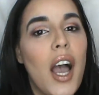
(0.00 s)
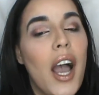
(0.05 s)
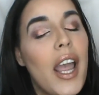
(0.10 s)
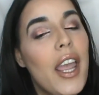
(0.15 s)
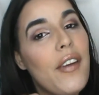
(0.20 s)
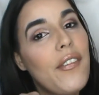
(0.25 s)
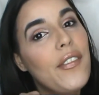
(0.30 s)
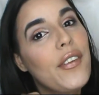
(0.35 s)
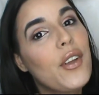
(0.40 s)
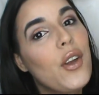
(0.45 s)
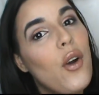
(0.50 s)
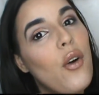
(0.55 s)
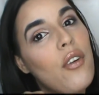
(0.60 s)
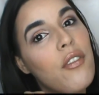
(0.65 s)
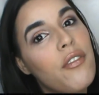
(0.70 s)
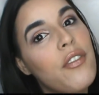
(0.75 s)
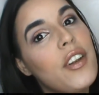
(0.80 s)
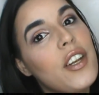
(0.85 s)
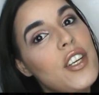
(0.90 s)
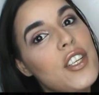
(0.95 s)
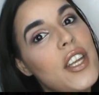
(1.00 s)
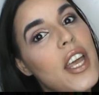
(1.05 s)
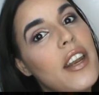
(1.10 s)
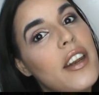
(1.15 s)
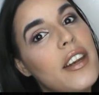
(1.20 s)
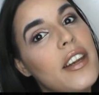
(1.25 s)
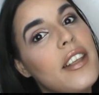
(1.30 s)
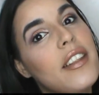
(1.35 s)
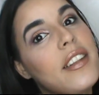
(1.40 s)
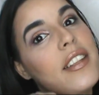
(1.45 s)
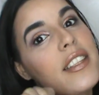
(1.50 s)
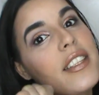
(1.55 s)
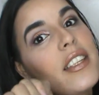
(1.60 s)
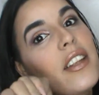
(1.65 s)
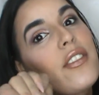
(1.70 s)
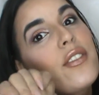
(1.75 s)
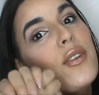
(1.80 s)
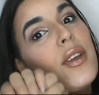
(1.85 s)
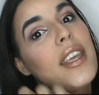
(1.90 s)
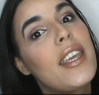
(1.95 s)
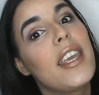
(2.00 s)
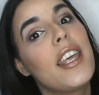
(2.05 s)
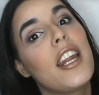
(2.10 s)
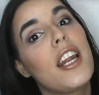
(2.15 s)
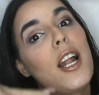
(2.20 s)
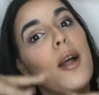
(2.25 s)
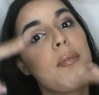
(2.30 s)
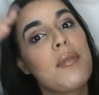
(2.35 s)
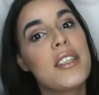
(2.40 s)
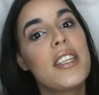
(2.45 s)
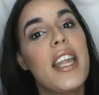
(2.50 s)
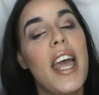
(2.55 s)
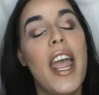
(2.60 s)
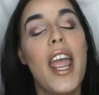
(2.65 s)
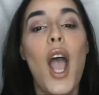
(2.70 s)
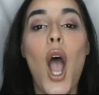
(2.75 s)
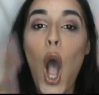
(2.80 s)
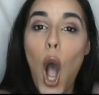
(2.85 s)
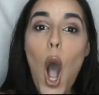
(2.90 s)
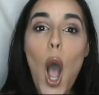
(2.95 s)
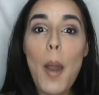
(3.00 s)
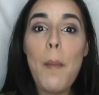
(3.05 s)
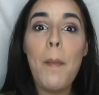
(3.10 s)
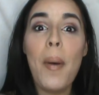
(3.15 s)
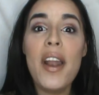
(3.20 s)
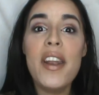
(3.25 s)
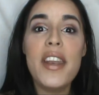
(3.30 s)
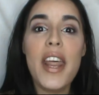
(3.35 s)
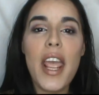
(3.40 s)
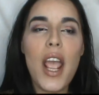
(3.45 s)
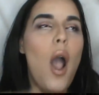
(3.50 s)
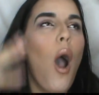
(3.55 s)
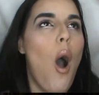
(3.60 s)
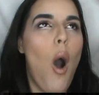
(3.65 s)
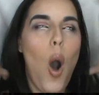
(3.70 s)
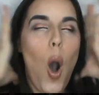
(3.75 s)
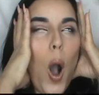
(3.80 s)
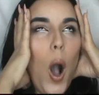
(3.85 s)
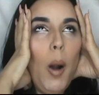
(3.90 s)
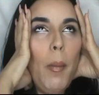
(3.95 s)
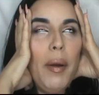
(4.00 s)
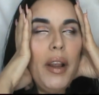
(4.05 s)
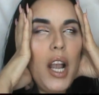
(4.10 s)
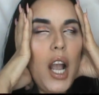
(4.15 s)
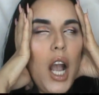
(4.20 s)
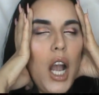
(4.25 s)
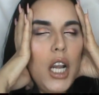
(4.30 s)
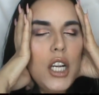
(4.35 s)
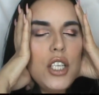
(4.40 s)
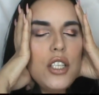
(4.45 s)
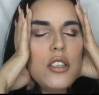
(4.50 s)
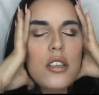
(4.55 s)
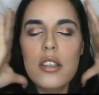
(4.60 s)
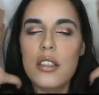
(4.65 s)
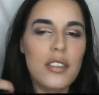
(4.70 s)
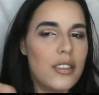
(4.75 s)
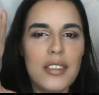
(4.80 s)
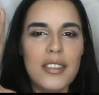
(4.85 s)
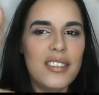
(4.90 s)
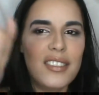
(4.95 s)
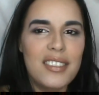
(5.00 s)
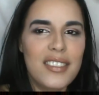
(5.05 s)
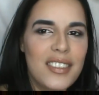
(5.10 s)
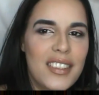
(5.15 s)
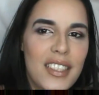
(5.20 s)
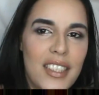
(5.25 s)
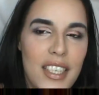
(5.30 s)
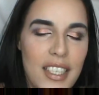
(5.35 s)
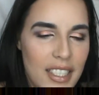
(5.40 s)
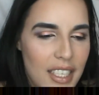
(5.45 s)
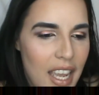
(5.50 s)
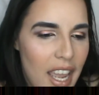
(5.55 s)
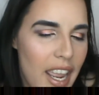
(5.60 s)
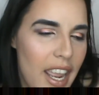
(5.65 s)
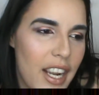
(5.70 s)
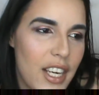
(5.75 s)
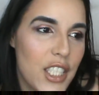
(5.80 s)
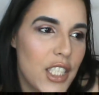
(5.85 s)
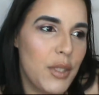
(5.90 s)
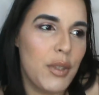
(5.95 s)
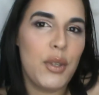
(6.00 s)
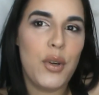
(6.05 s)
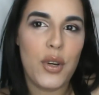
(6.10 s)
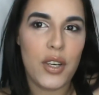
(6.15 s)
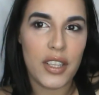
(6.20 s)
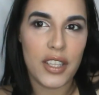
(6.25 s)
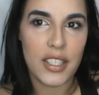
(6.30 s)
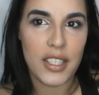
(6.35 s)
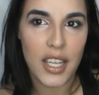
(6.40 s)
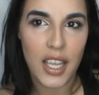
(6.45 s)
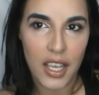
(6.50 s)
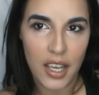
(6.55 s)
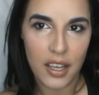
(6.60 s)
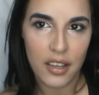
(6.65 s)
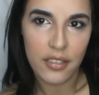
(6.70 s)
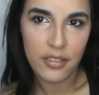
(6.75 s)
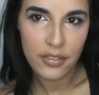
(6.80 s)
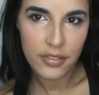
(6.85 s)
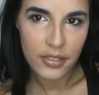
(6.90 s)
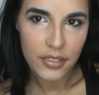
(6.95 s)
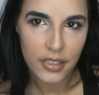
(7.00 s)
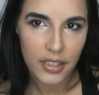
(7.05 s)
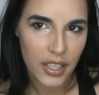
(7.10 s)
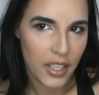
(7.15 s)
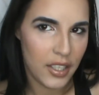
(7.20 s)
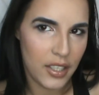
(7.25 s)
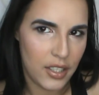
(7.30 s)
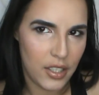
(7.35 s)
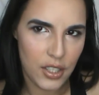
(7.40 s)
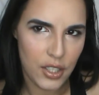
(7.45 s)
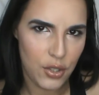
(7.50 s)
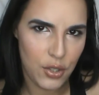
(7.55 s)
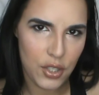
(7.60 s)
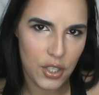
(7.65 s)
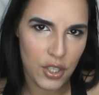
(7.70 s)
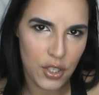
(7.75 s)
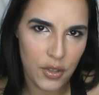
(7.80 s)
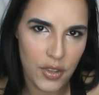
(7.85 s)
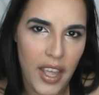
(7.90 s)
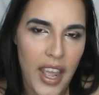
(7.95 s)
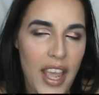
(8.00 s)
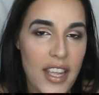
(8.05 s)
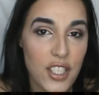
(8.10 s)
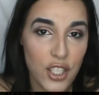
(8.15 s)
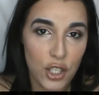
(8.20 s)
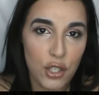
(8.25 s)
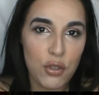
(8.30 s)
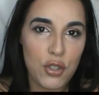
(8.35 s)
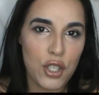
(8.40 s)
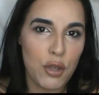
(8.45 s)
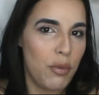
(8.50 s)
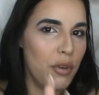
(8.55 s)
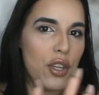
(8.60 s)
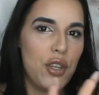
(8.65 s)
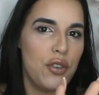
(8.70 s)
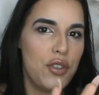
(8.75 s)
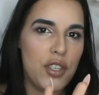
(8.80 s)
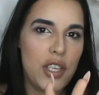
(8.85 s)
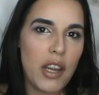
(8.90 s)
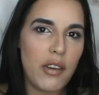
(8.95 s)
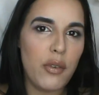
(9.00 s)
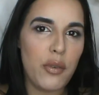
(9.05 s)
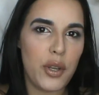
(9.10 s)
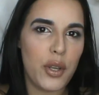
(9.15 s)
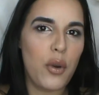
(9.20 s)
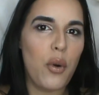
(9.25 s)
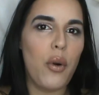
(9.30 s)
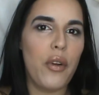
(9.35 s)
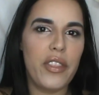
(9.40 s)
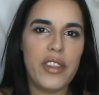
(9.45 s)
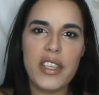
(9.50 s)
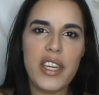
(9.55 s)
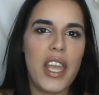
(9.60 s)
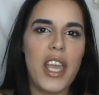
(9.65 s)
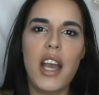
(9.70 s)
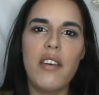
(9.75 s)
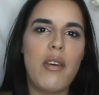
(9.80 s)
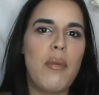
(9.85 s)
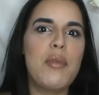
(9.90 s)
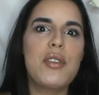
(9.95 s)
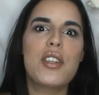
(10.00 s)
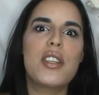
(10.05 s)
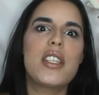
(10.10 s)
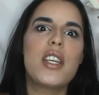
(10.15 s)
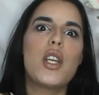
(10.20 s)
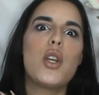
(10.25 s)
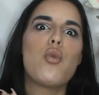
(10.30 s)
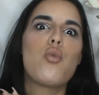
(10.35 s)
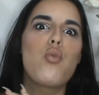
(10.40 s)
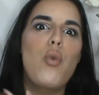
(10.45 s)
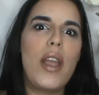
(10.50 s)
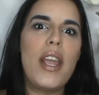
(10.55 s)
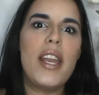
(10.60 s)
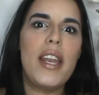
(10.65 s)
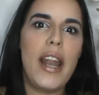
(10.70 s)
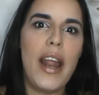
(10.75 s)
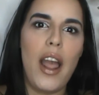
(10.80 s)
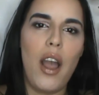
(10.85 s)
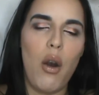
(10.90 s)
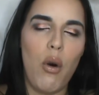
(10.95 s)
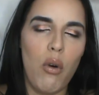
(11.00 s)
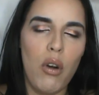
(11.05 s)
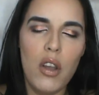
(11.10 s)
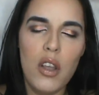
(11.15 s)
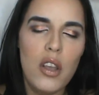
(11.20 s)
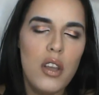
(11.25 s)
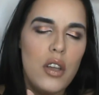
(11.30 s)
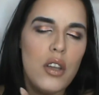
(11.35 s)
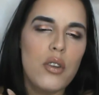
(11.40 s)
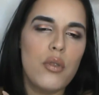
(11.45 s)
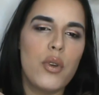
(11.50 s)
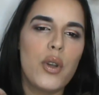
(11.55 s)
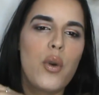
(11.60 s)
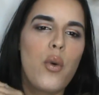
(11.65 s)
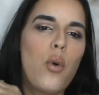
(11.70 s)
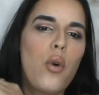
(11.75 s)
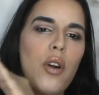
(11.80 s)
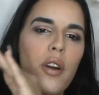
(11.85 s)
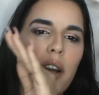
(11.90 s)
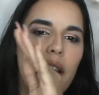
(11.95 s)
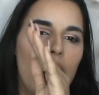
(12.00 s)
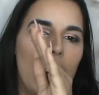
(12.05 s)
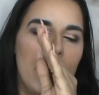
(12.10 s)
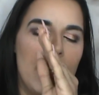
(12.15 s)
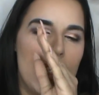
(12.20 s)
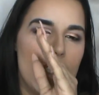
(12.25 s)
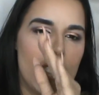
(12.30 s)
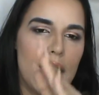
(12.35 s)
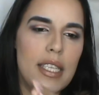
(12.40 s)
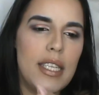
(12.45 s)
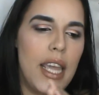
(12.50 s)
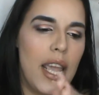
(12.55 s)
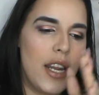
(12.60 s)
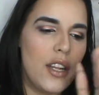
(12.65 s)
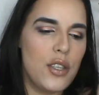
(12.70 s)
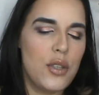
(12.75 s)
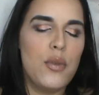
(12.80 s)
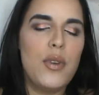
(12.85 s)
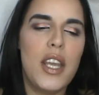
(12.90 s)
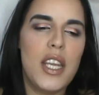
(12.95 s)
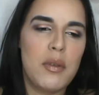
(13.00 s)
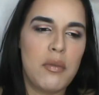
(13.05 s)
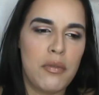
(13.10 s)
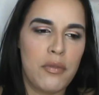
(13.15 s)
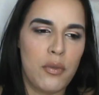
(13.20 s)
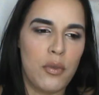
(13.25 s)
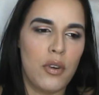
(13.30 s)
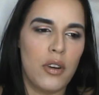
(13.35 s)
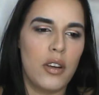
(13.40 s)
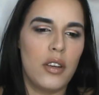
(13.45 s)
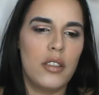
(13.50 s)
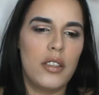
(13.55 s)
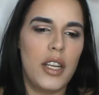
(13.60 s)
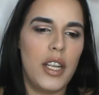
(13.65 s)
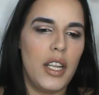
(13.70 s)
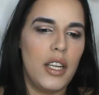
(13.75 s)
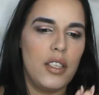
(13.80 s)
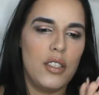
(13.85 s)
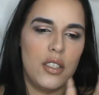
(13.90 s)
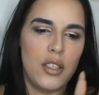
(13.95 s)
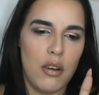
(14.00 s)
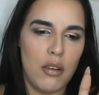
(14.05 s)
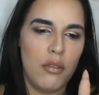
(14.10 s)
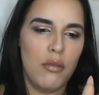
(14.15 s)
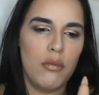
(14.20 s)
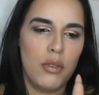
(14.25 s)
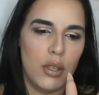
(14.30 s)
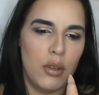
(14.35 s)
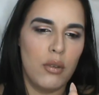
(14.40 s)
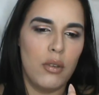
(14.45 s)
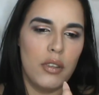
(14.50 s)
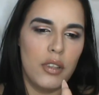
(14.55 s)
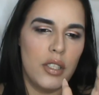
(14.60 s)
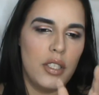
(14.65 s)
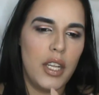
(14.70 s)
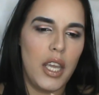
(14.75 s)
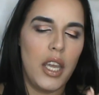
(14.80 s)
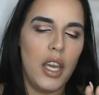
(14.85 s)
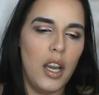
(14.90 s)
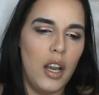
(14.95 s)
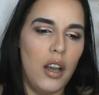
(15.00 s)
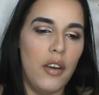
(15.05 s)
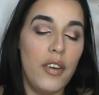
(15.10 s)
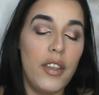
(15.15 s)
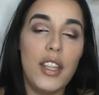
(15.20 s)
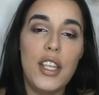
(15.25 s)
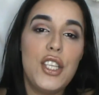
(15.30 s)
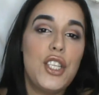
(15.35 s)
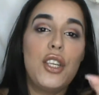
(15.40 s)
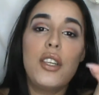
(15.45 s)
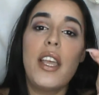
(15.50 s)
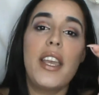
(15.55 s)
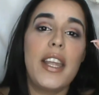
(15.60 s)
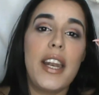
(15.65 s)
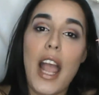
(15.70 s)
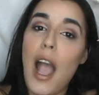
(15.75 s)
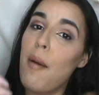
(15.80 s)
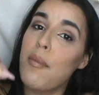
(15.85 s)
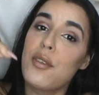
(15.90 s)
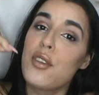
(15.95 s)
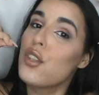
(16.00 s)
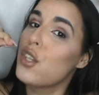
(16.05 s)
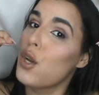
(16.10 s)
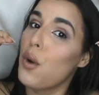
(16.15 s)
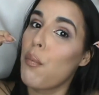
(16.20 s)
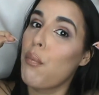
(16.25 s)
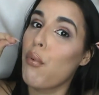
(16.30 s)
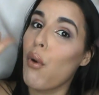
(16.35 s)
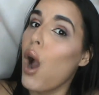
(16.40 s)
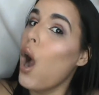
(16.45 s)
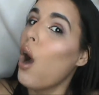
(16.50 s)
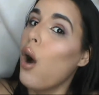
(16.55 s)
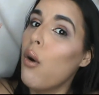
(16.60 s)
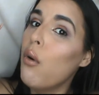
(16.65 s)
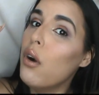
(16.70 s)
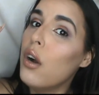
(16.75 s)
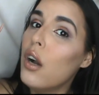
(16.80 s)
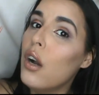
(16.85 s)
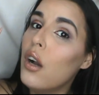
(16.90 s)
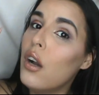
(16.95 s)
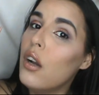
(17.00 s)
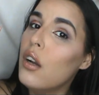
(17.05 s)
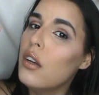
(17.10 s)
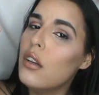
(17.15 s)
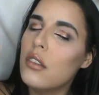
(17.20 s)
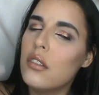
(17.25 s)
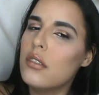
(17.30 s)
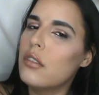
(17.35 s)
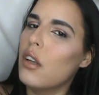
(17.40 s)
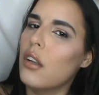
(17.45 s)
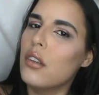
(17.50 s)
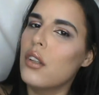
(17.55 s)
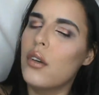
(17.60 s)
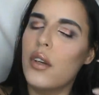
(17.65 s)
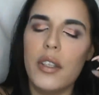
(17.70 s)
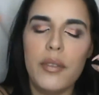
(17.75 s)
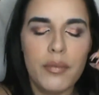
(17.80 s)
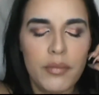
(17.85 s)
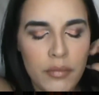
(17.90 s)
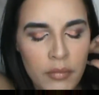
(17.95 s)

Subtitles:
I have to go and finish editing this stuff so I can get it up today on Monday. Oh my gosh! Because I actually recorded the day of, and you shouldn't do that. As a YouTuber, you should never record the day of. I'm just gonna tell you right now. Record at least a day to 2 days beforehand. Don't record the day of, unless you're like an absolute pro. Don't do it.